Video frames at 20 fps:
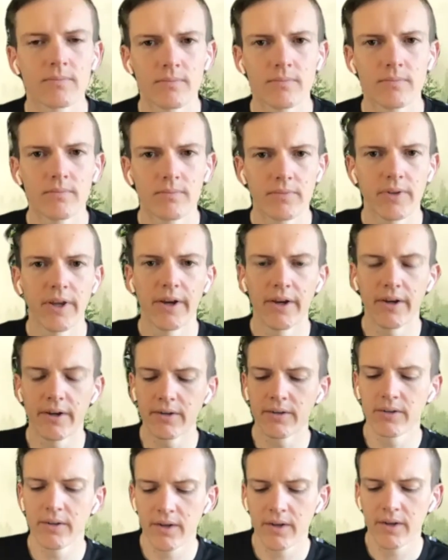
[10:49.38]
Yeah.
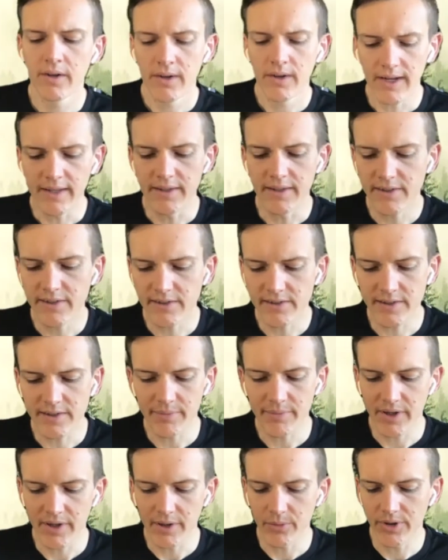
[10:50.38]
And this is
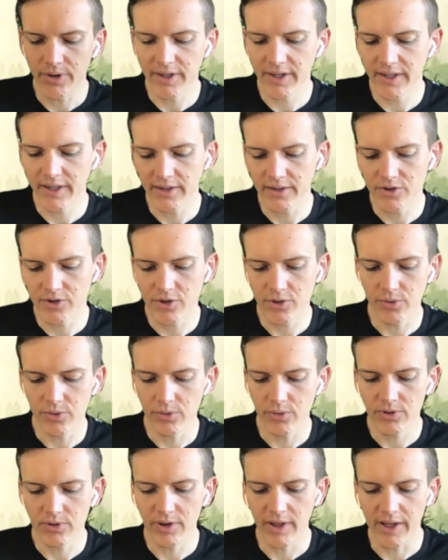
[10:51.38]
something I want to get
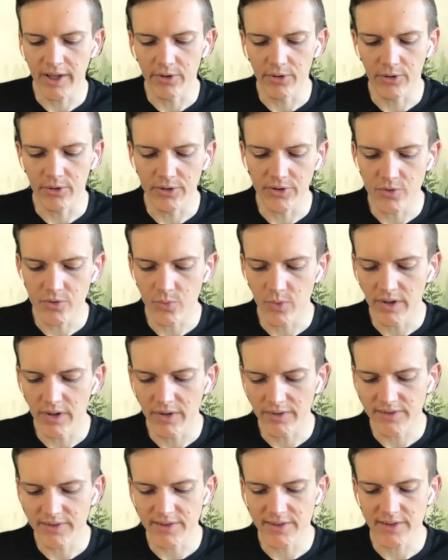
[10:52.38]
into later on as well,
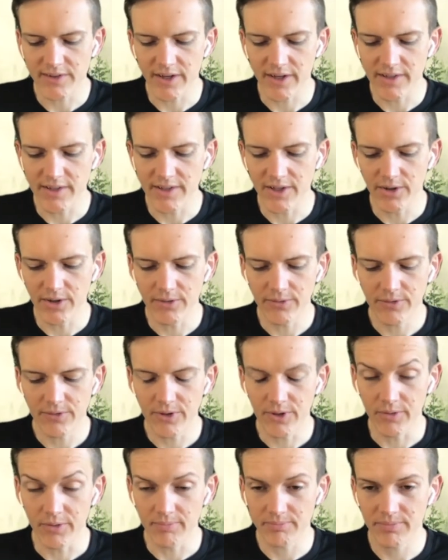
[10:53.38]
is this idea of, you
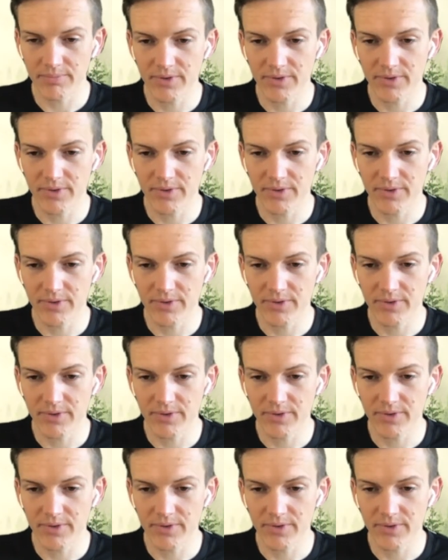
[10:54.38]
know,